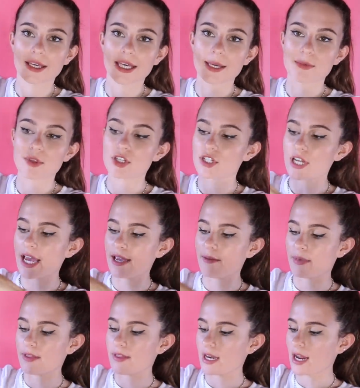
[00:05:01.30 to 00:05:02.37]
keep the
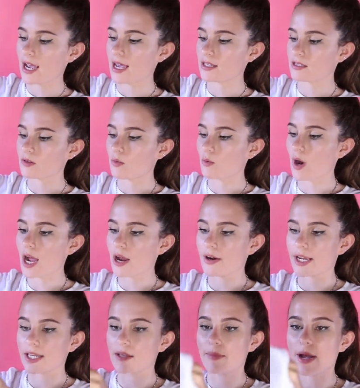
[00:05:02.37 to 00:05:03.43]
shape and then it has
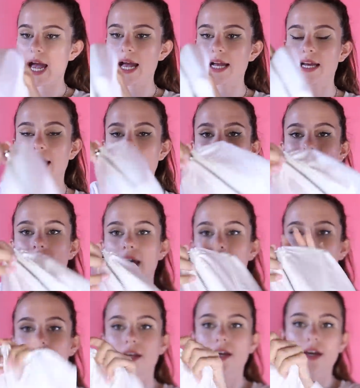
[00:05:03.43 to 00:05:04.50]
wiring at the back and
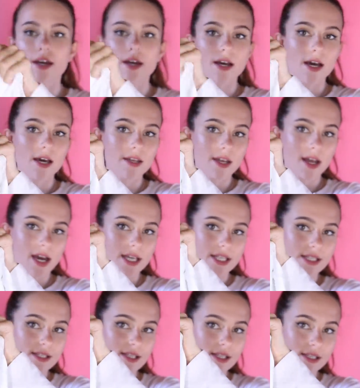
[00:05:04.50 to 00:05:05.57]
then a
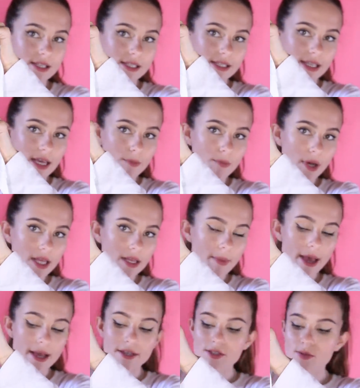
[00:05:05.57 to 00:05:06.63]
nice zip at the
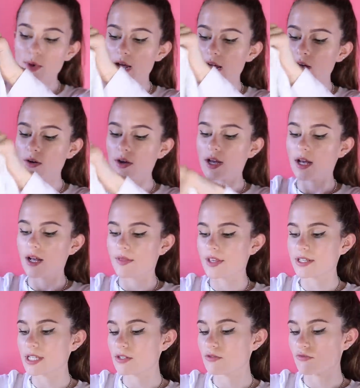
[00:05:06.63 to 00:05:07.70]
back as well.
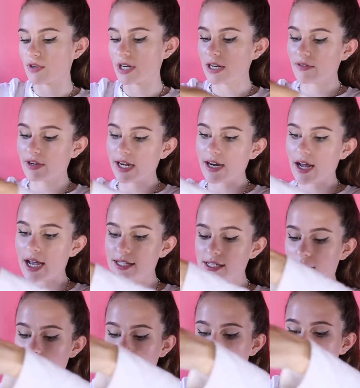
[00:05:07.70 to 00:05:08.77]
This is really, really nice.
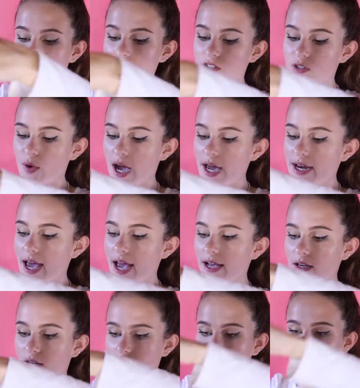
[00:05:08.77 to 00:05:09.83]
I like the square
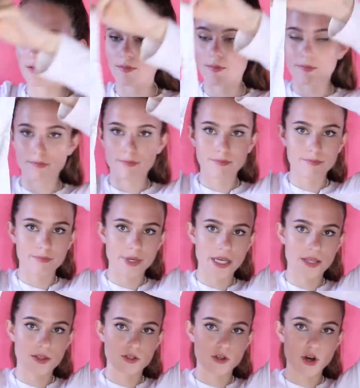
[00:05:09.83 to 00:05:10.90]
neck bit
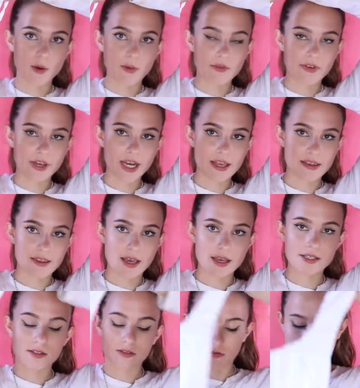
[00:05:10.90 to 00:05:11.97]
at the top of it. I think
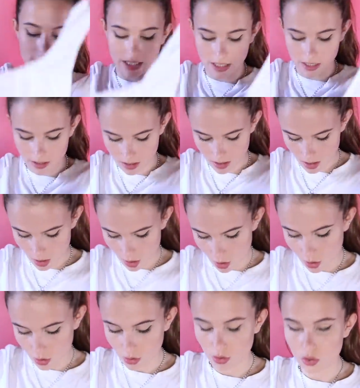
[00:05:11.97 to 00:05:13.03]
that's really
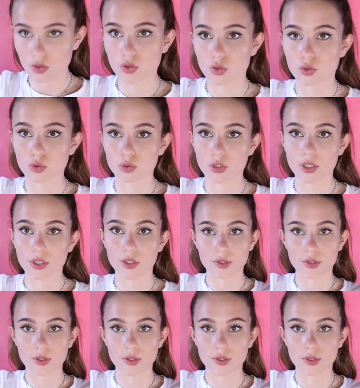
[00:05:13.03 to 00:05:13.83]
cool and